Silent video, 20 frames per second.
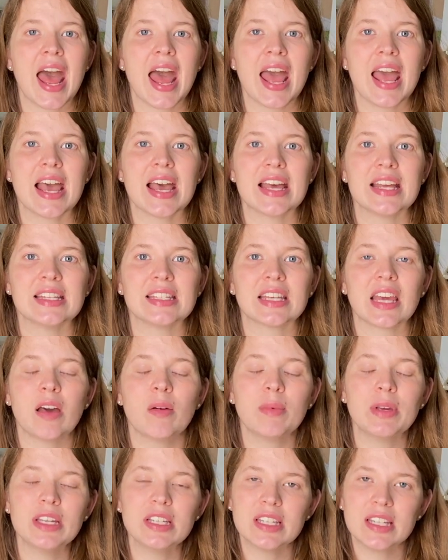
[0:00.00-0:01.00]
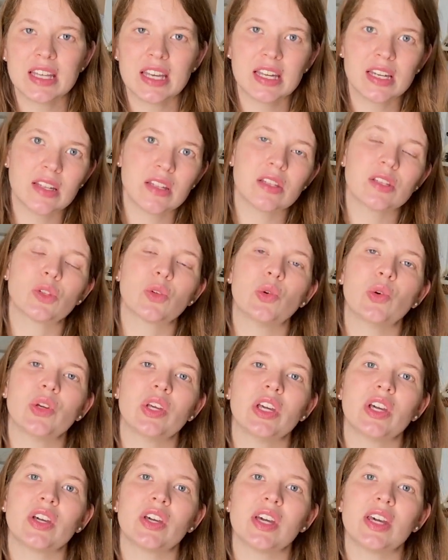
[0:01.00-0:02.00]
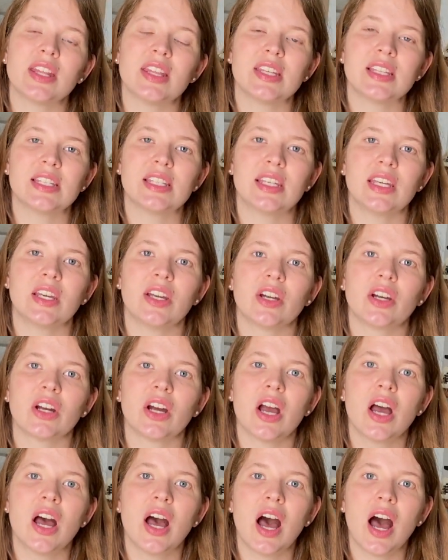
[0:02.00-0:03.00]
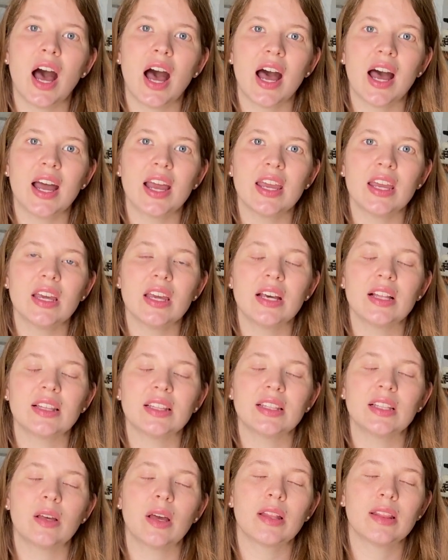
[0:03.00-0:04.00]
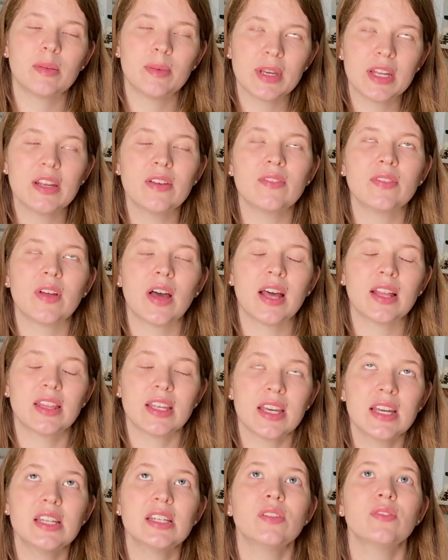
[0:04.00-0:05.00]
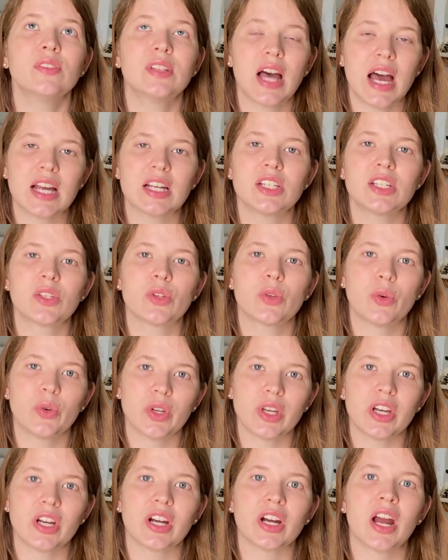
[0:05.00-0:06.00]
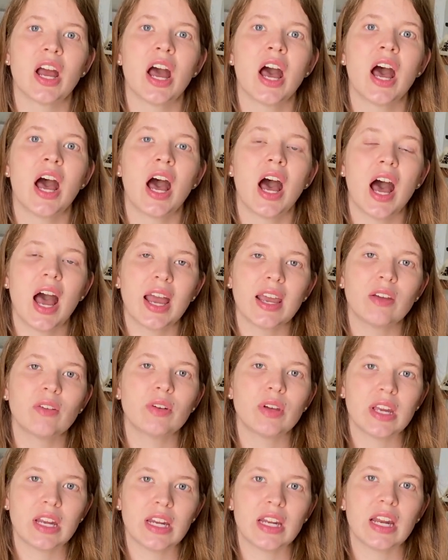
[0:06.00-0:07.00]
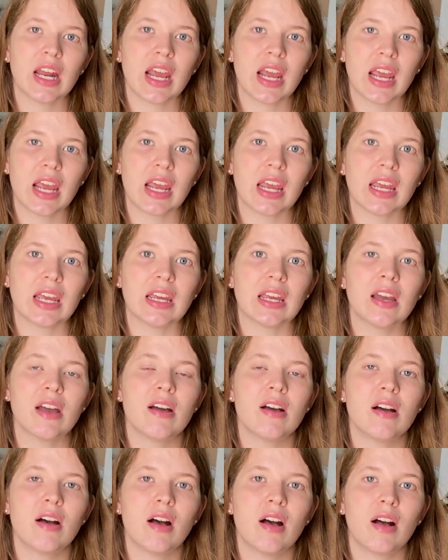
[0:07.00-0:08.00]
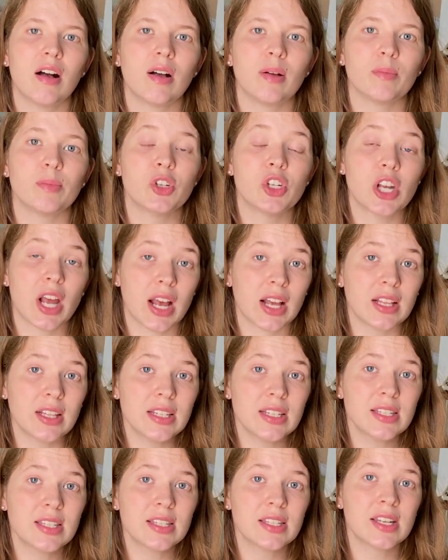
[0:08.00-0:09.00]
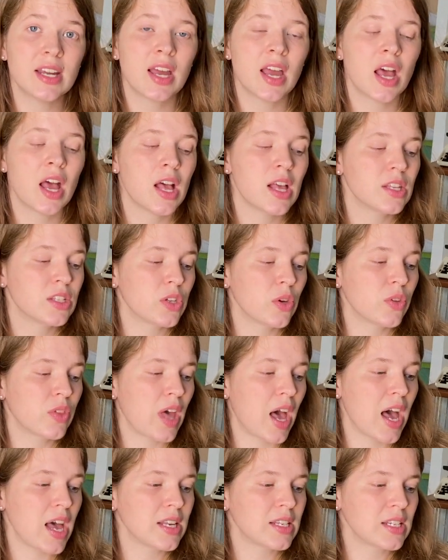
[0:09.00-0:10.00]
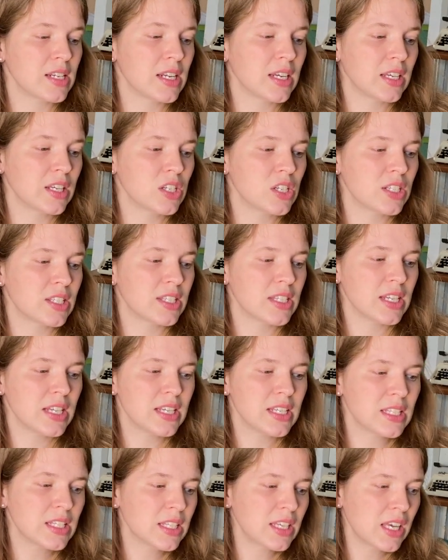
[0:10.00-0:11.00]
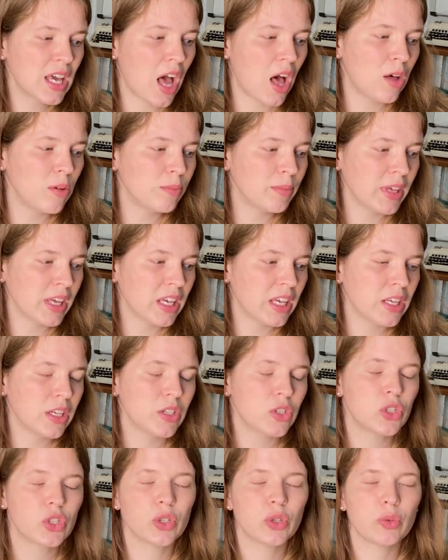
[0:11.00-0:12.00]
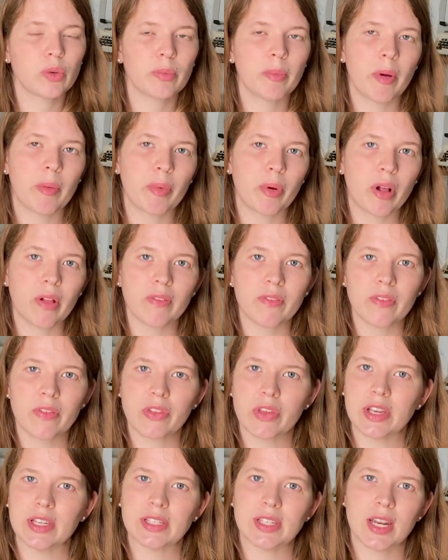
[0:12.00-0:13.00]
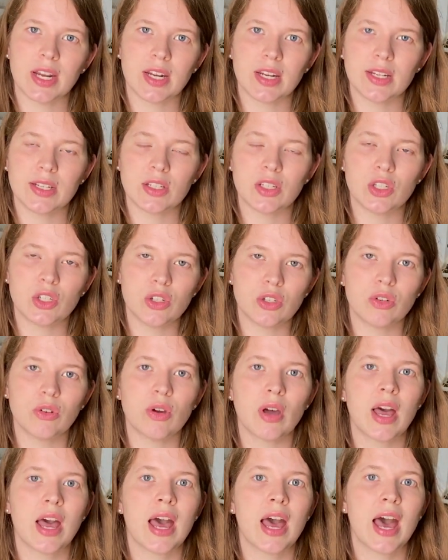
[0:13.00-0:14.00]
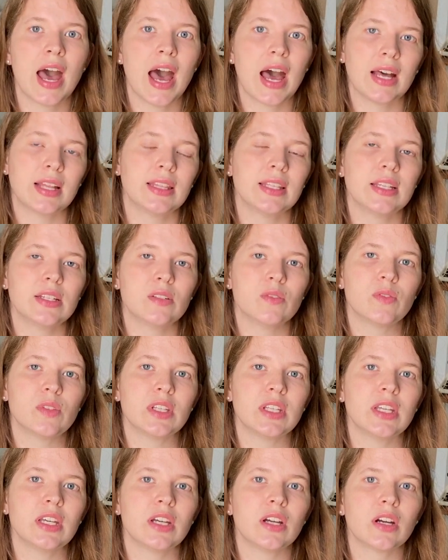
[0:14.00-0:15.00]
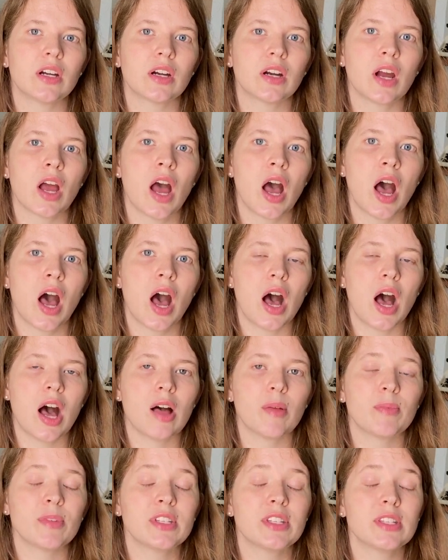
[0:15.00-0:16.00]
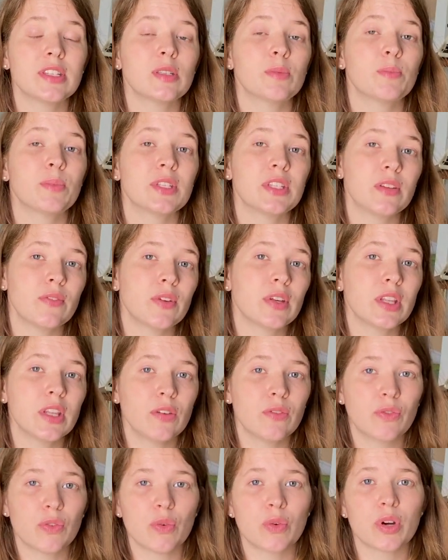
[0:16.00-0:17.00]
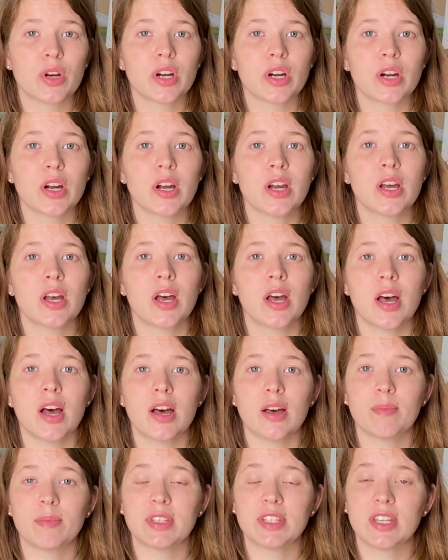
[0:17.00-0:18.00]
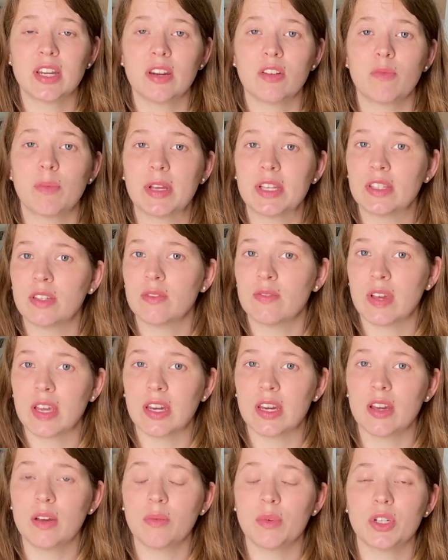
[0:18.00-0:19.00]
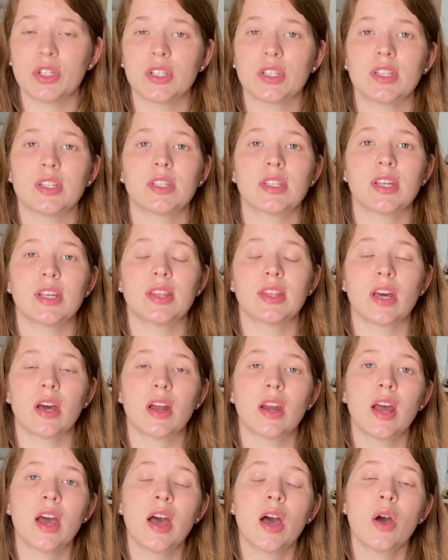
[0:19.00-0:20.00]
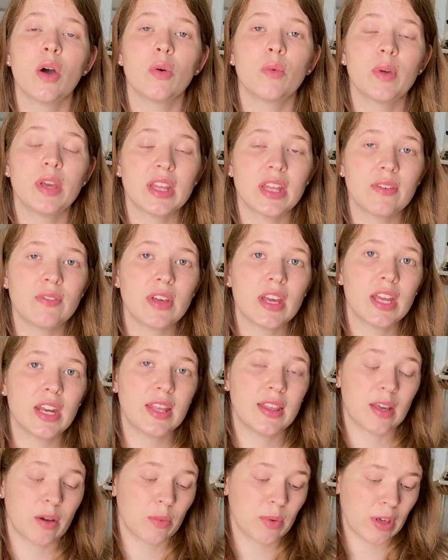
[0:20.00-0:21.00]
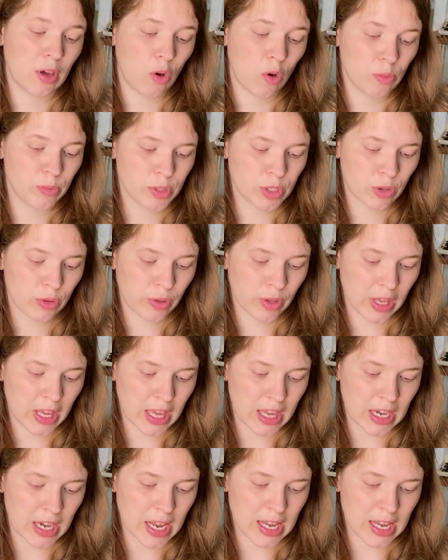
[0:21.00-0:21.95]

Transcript: And coming into the end of the school year this year, at the end of last school year, I created a checklist so that it can just easily help me to remember all the things that I need to do at the end of the year. This is specifically for the state of Pennsylvania, which is the state that we live in and that we homeschool in.